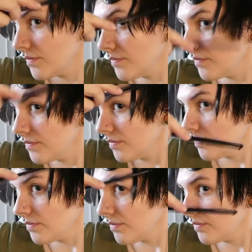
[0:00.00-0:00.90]
works
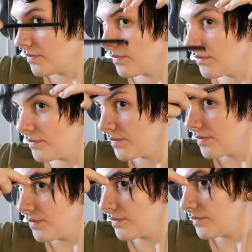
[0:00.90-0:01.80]
best,
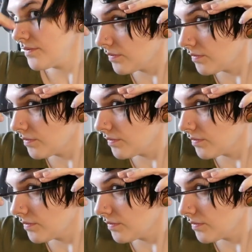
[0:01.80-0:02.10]
but it